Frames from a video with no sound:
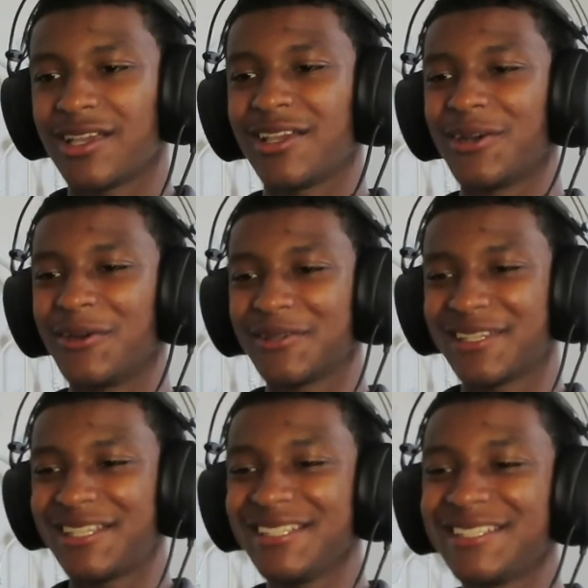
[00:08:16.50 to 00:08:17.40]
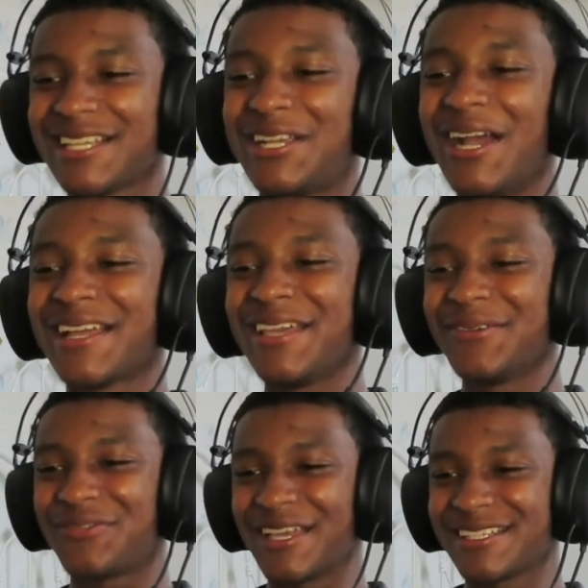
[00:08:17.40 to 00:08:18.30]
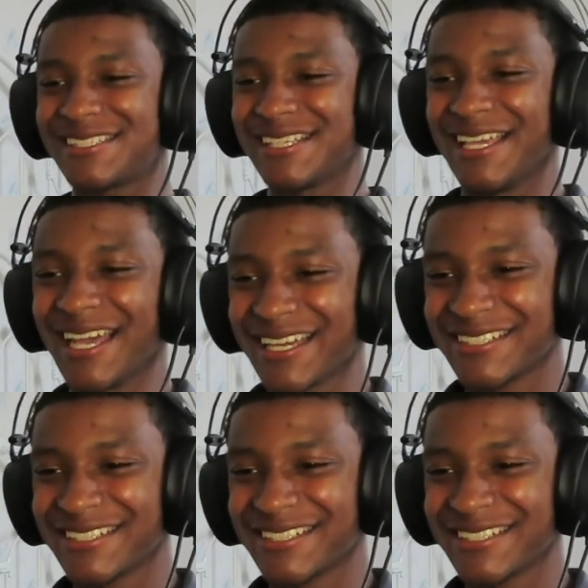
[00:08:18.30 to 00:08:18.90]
Yo, Tjay trying to get fancy.